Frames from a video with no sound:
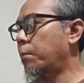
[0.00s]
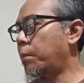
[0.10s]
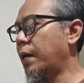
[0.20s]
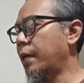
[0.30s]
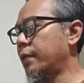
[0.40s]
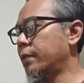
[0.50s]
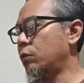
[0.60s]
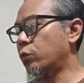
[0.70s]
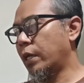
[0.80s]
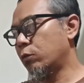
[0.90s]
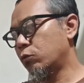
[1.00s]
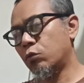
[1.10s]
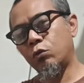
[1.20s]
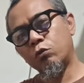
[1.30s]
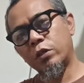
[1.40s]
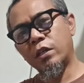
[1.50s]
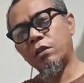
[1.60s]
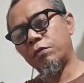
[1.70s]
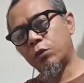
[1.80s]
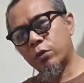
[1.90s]
But you can also use
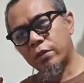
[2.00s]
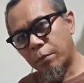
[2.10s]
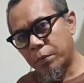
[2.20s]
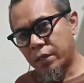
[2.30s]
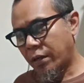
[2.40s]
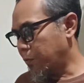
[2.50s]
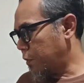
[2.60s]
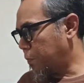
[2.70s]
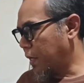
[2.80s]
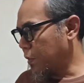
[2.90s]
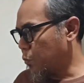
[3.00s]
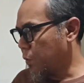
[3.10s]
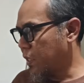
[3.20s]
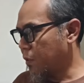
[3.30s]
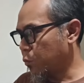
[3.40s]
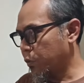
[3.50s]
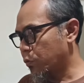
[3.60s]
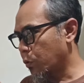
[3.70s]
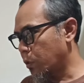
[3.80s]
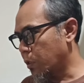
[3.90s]
individual stepper drivers, but you need to
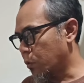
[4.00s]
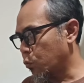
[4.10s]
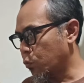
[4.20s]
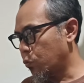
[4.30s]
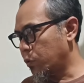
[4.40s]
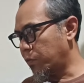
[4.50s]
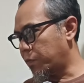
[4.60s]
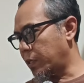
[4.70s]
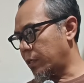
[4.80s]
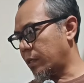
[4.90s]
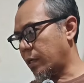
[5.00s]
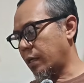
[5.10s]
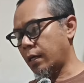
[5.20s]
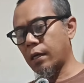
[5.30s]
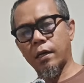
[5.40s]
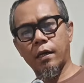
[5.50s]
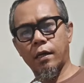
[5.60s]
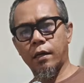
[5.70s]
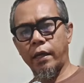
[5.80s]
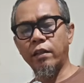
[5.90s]
install the 2 different
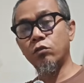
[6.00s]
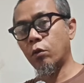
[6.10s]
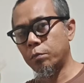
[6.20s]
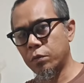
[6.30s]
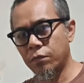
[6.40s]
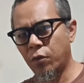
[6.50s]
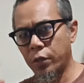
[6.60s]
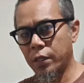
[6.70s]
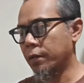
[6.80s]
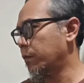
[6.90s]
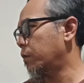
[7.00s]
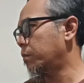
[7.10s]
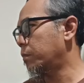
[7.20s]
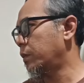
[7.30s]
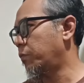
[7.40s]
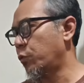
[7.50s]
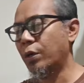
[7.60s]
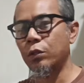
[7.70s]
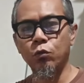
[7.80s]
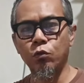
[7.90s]
end stops for it if you
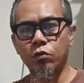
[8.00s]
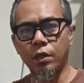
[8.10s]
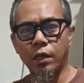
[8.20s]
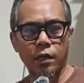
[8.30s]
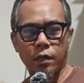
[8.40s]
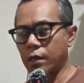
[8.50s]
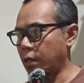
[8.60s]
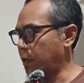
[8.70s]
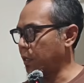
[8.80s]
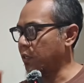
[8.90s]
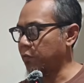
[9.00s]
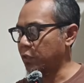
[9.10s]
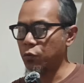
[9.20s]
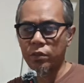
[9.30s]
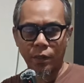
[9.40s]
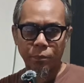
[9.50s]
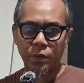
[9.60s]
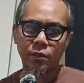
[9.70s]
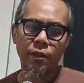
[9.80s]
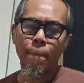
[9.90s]
want to use individual
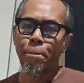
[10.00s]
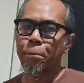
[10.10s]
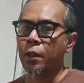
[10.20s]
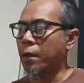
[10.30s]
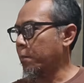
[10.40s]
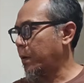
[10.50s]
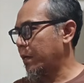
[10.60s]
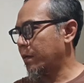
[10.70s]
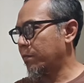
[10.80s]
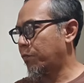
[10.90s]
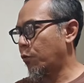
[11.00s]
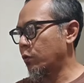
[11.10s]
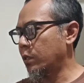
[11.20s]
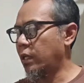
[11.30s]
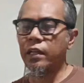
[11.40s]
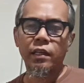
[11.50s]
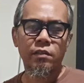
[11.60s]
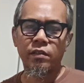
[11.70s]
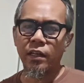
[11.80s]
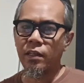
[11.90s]
steppers. but for
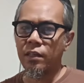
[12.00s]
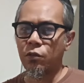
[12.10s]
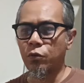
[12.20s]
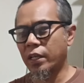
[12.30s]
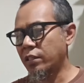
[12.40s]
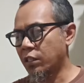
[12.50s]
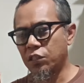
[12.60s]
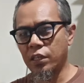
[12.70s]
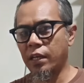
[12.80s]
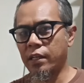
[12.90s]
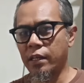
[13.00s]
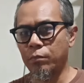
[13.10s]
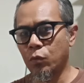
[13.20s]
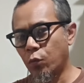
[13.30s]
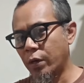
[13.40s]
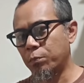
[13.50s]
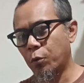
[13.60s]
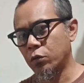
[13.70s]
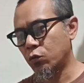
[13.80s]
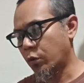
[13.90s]
Lineux Sling you can just share them to one
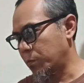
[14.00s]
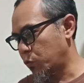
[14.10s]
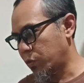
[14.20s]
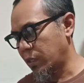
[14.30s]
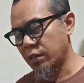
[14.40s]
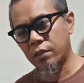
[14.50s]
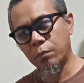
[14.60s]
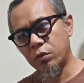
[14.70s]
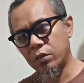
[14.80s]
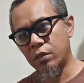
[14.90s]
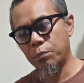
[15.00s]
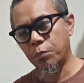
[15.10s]
port. So I'm using the same Z